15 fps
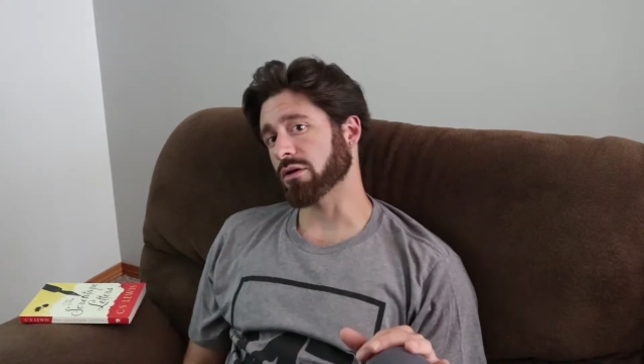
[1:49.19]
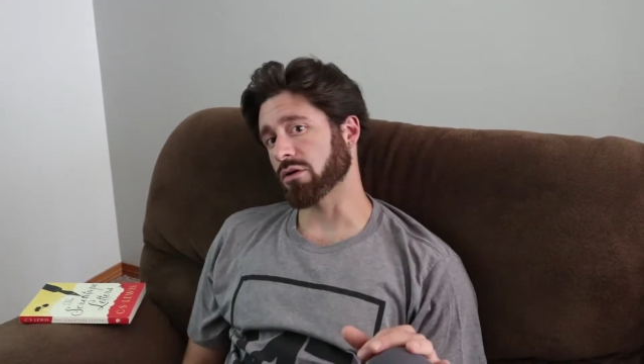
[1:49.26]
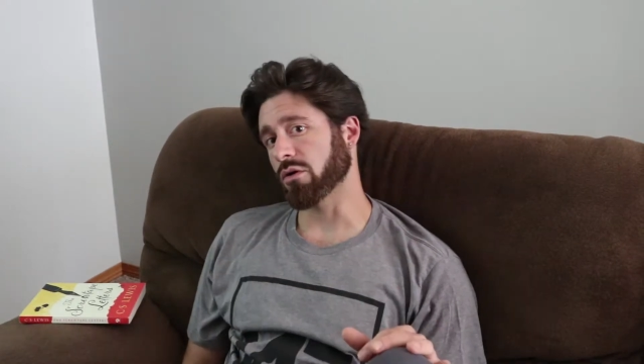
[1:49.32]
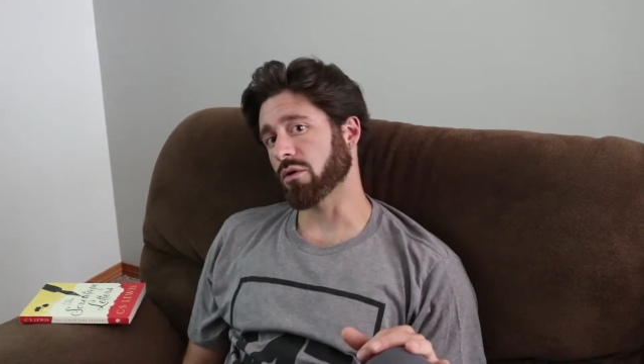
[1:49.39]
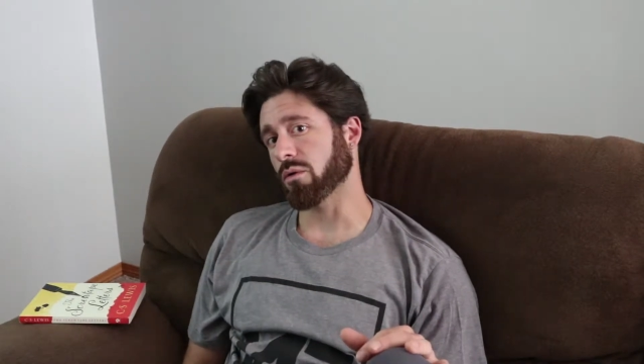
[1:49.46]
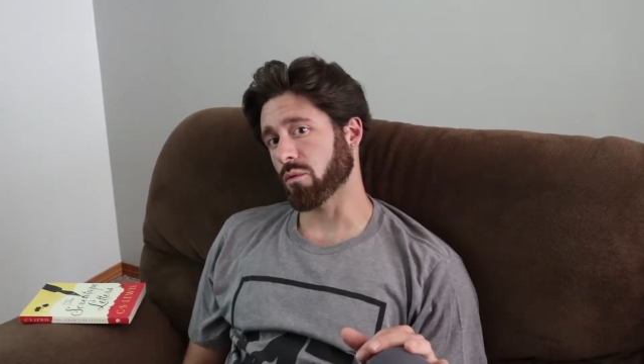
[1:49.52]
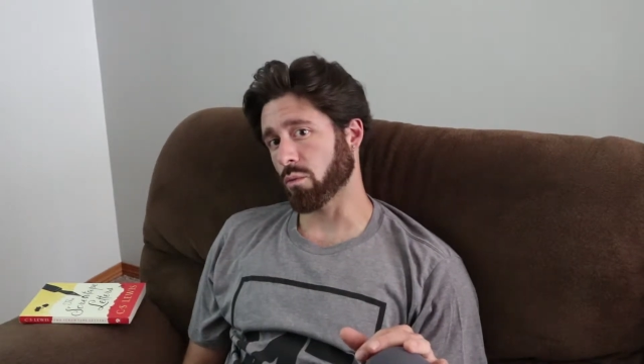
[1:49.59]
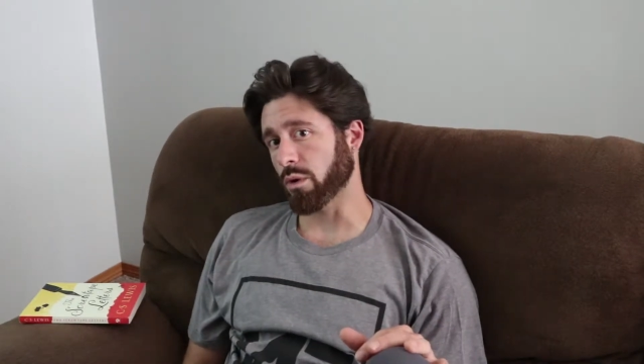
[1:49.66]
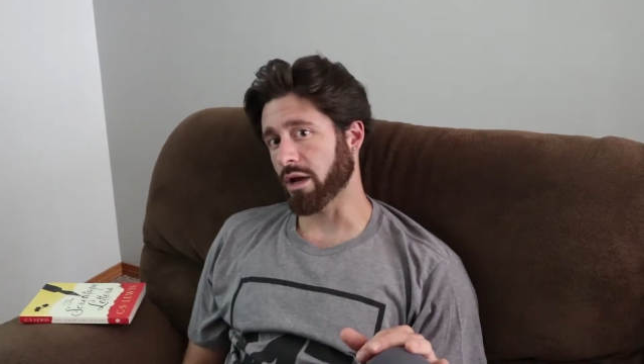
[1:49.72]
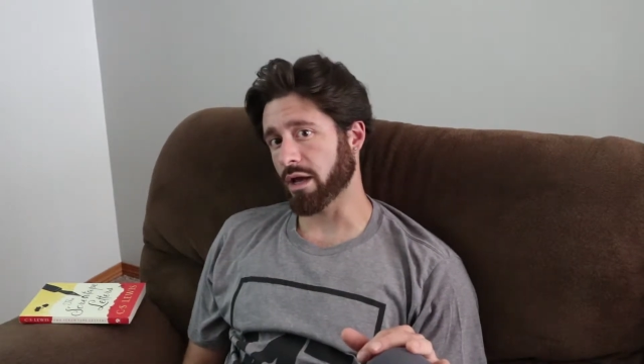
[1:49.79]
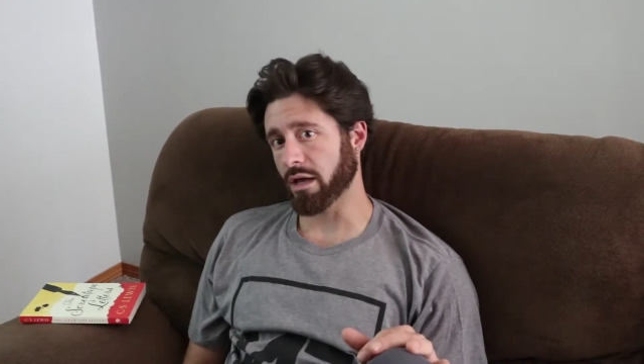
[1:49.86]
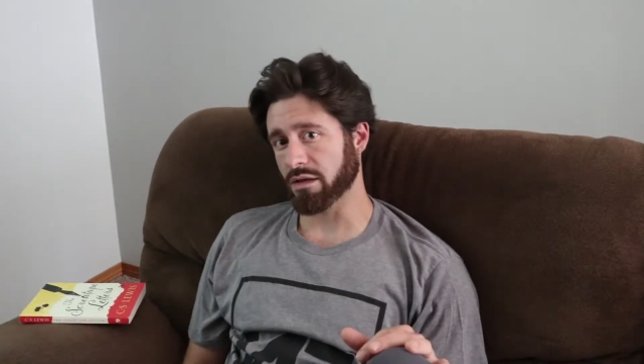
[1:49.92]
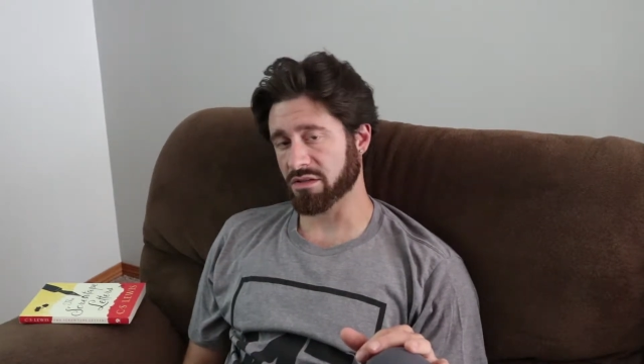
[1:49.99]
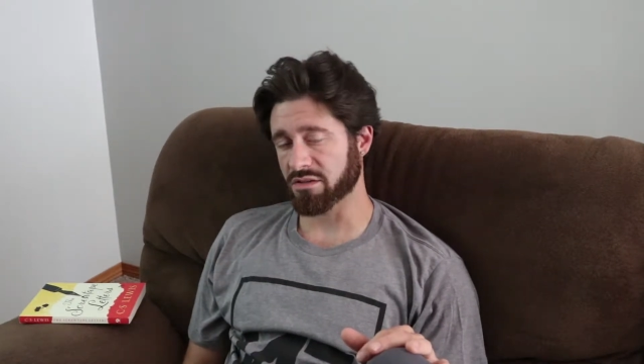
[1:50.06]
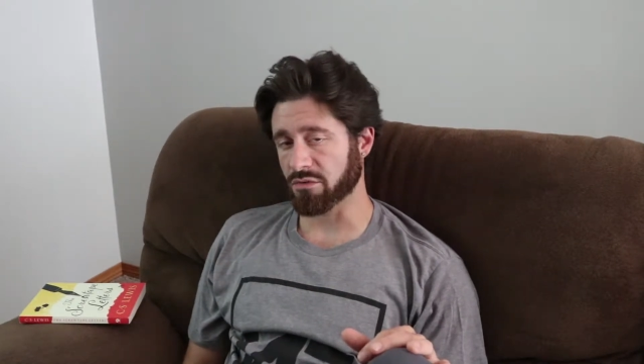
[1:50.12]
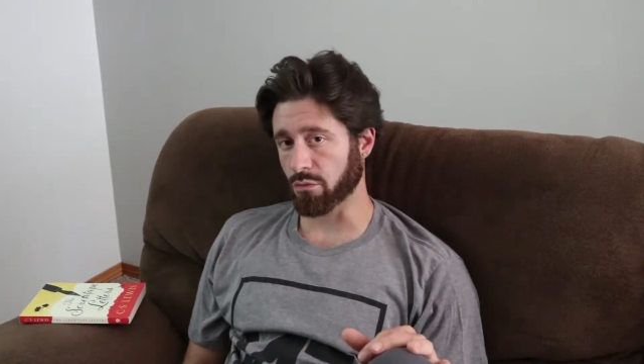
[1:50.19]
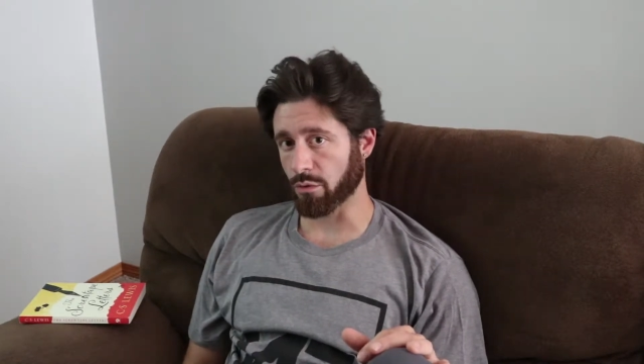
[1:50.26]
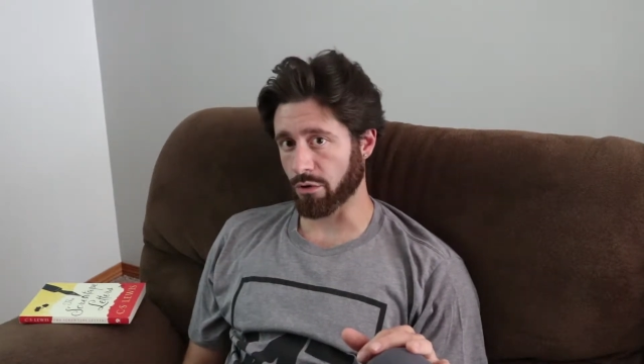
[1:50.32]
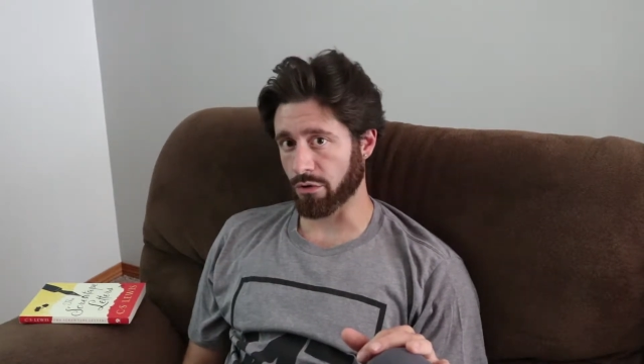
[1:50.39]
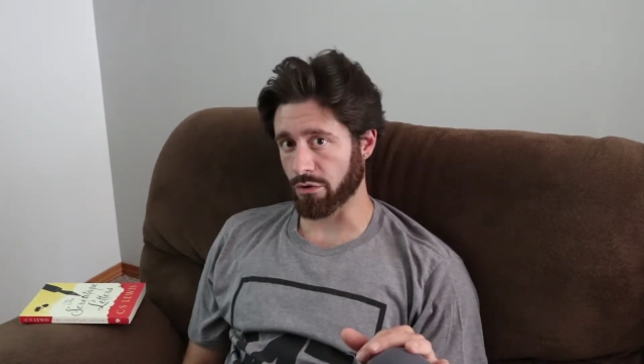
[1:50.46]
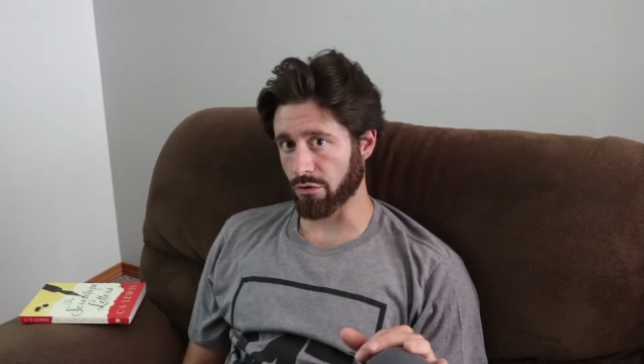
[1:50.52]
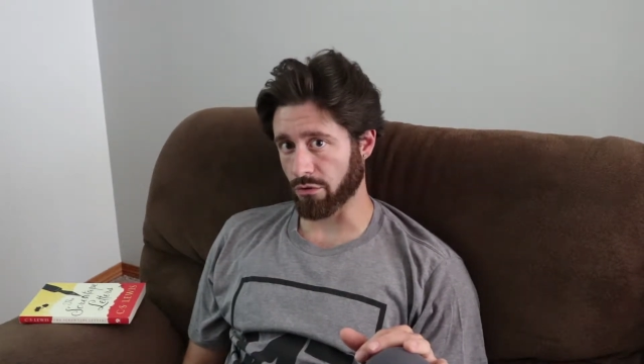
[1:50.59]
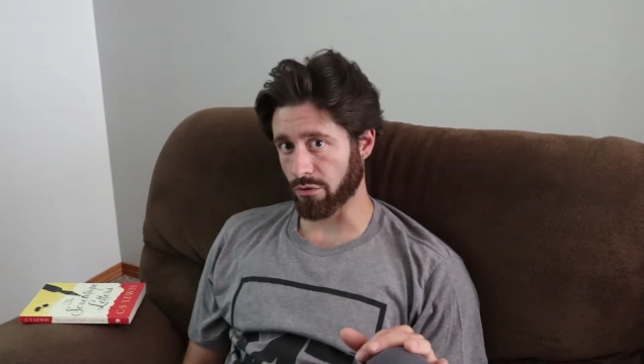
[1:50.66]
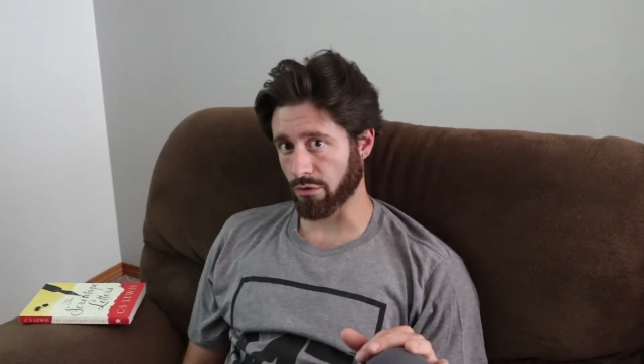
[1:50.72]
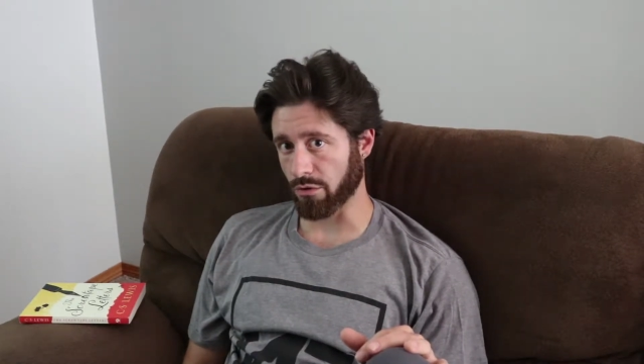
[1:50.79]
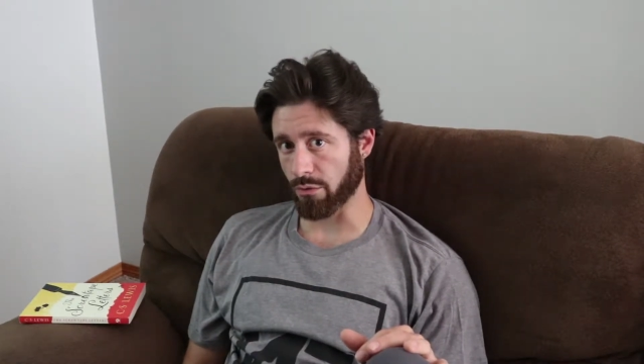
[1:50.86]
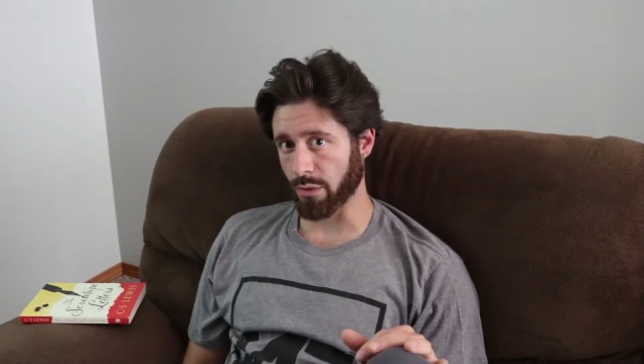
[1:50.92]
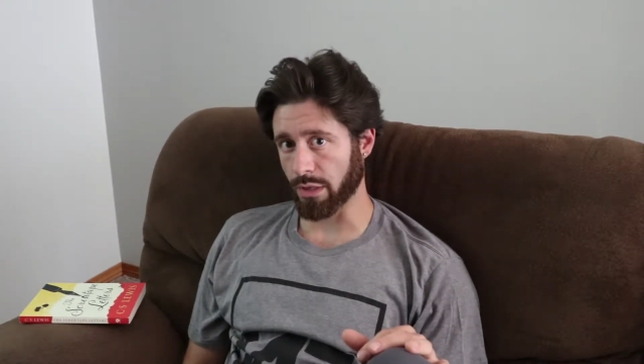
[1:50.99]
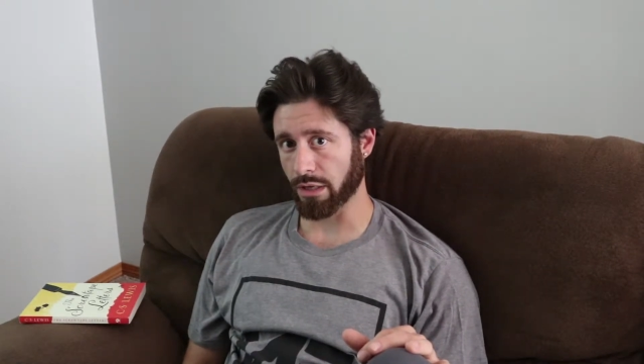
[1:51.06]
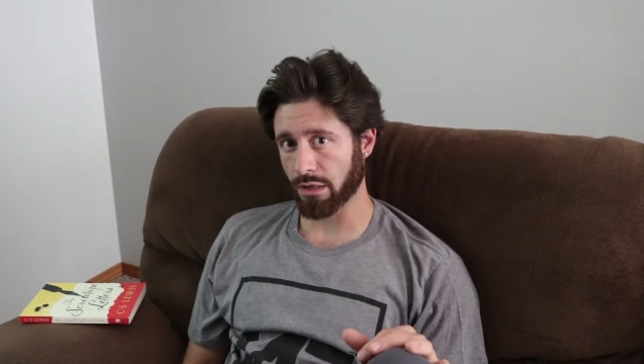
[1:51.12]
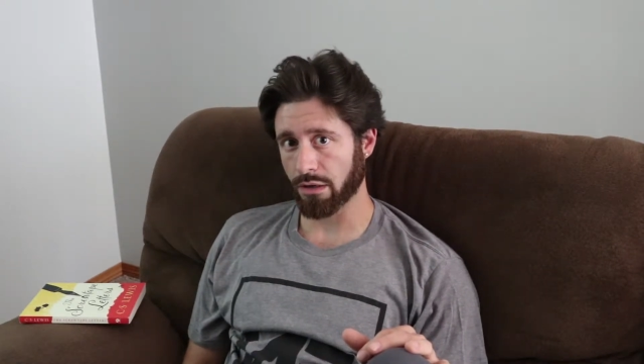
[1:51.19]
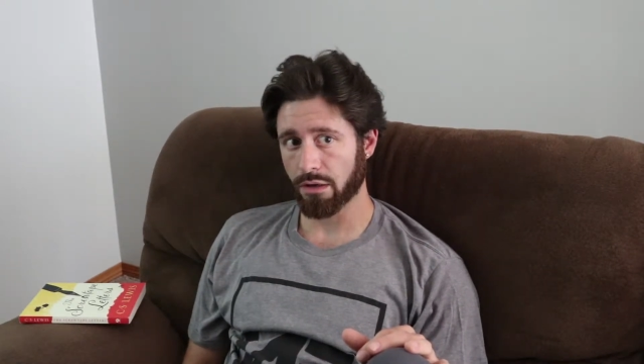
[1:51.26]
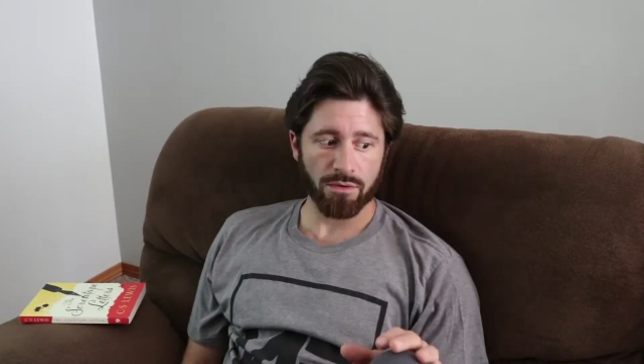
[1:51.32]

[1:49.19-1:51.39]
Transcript: your way to where you're going.